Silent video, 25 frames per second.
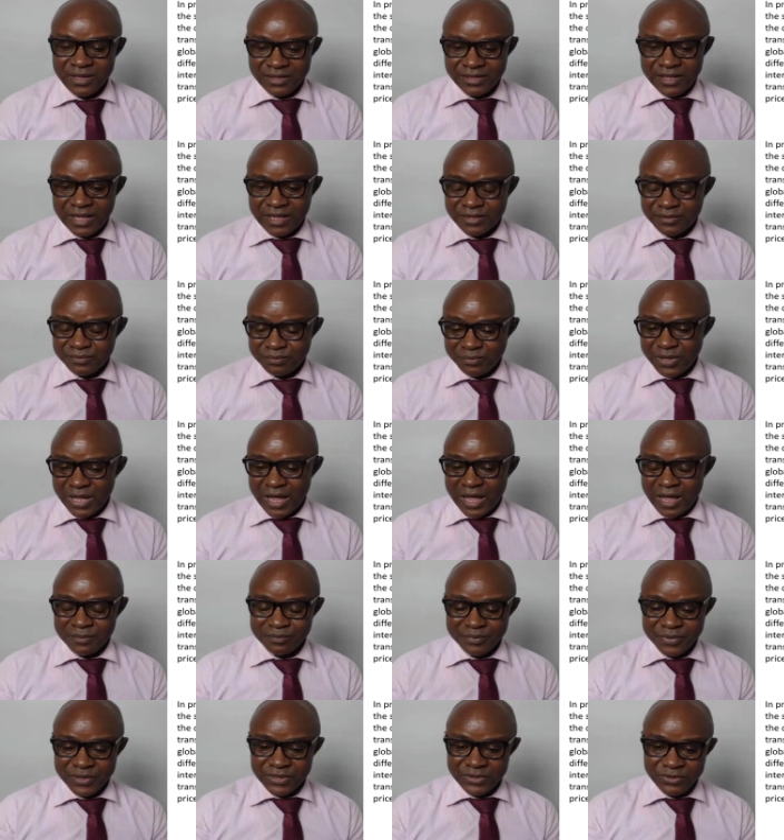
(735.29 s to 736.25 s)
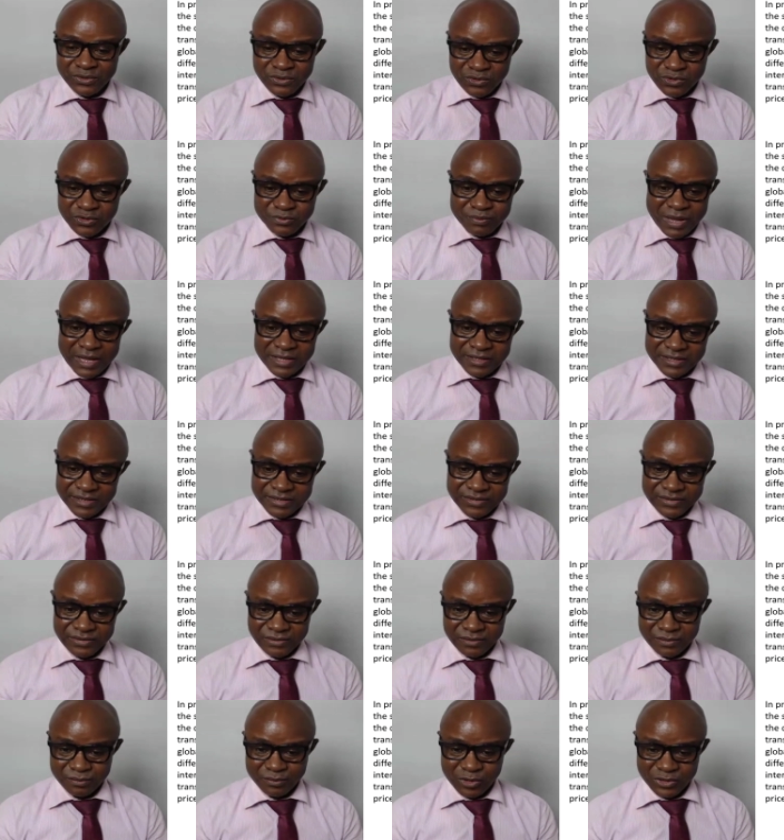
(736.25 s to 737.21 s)
that are being used by
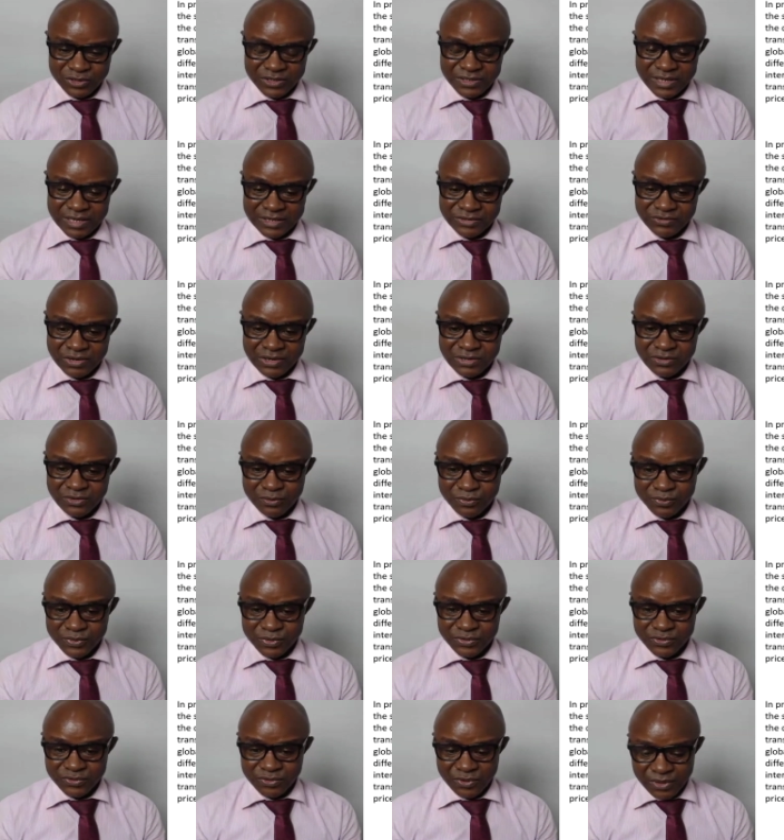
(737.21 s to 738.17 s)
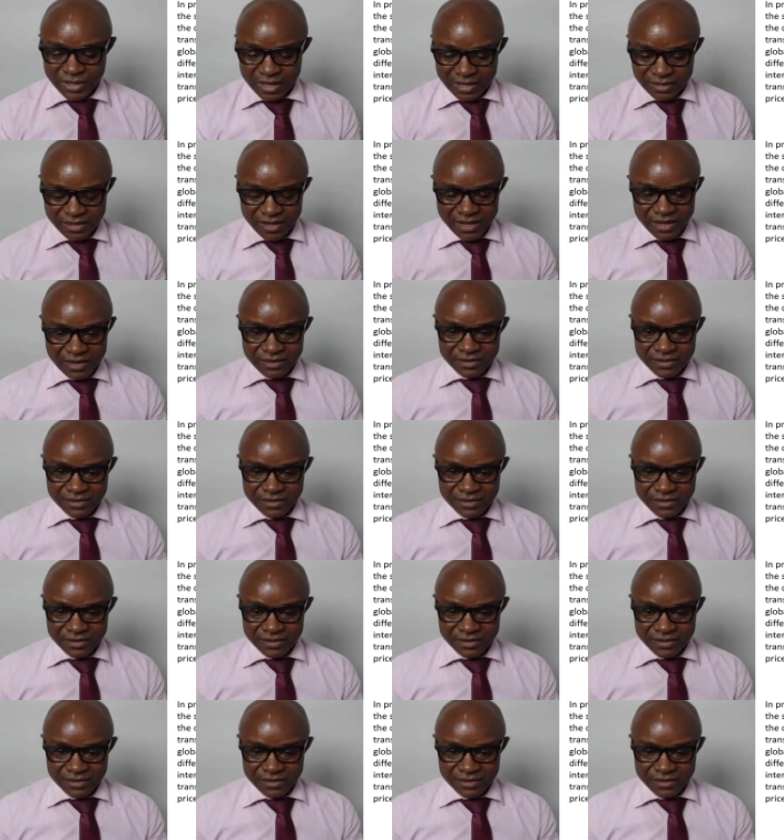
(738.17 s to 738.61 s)
these multinational companies, so that